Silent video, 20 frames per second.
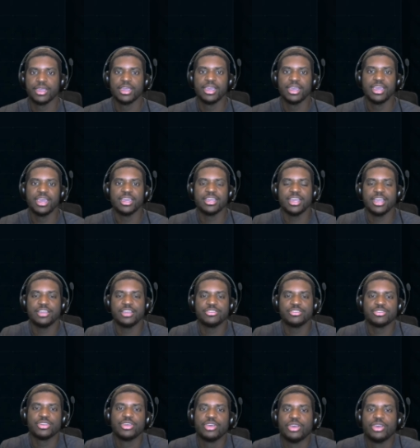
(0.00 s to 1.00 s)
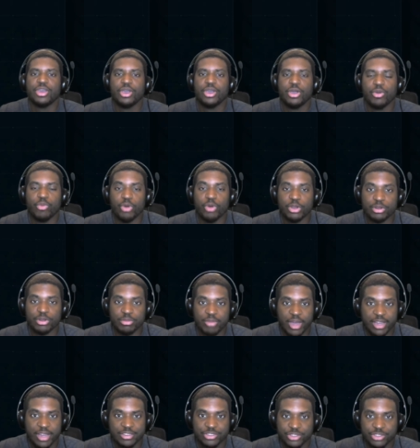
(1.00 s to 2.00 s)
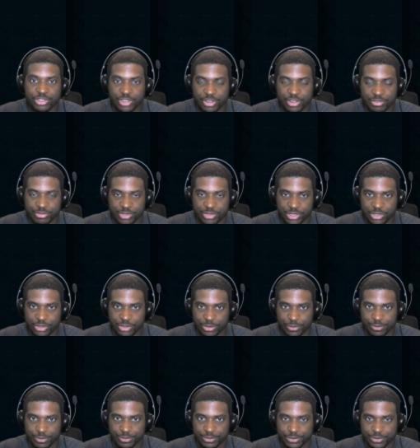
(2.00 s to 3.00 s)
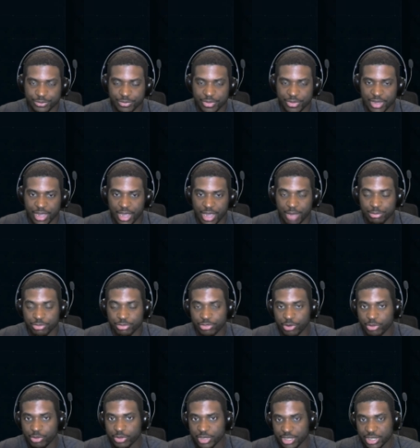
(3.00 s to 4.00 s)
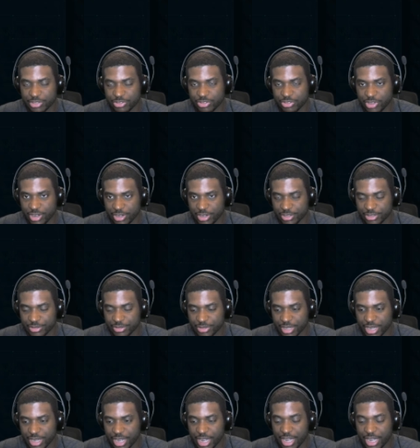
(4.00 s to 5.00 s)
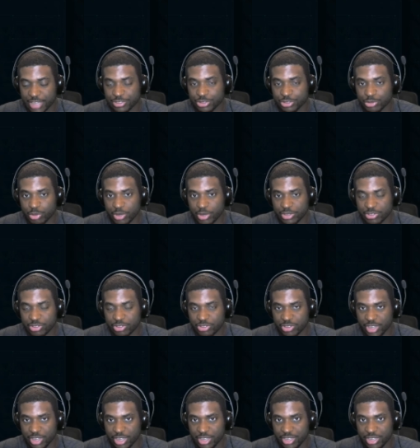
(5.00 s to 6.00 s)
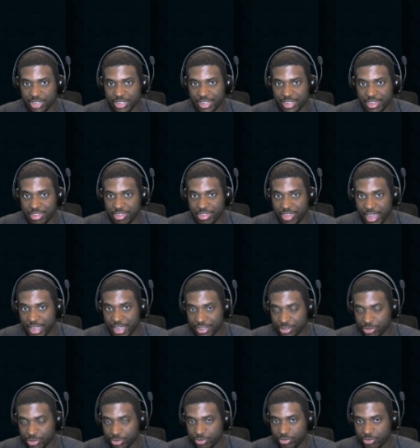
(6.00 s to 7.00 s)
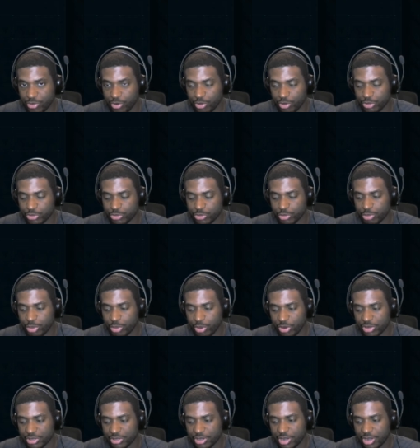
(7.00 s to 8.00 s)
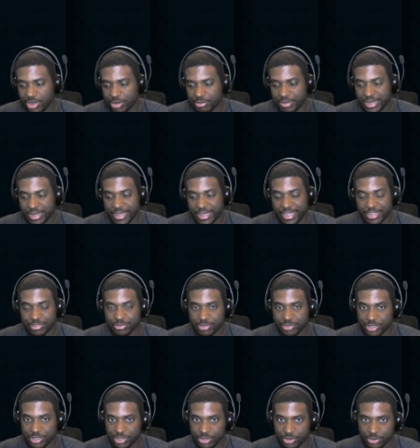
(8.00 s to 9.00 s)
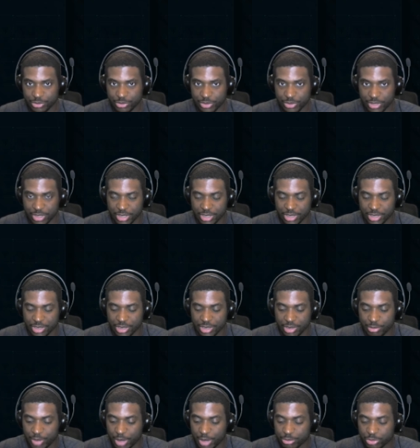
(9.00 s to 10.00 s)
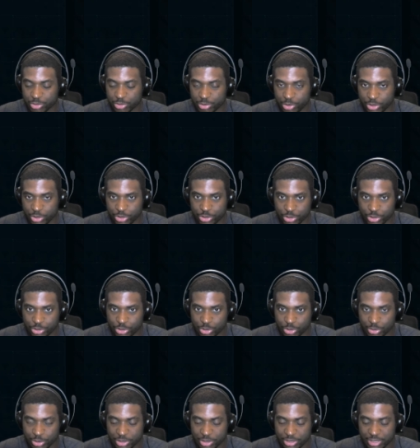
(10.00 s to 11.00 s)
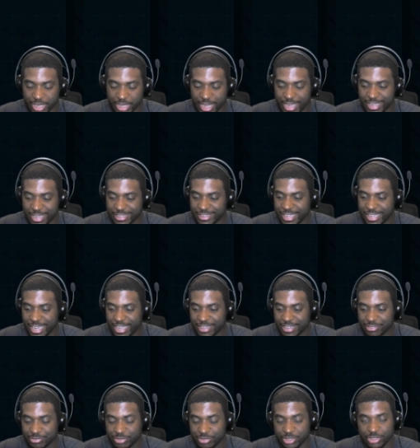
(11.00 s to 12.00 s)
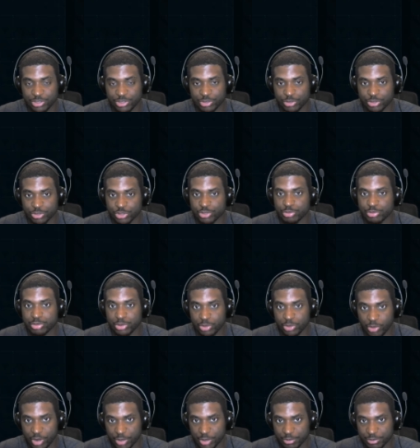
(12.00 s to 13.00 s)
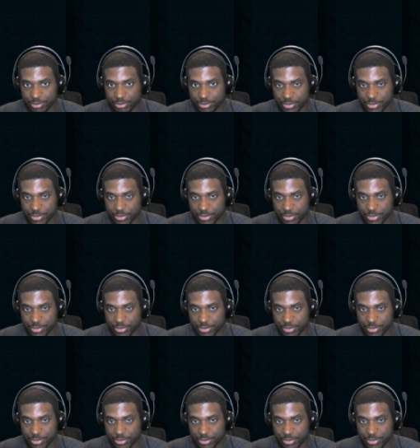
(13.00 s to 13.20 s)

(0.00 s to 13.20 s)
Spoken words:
Hey guys, welcome back to another video. And before we get started, I just wanted to say thank you for all the support on my last video. I'm a small YouTuber and that video just blew up.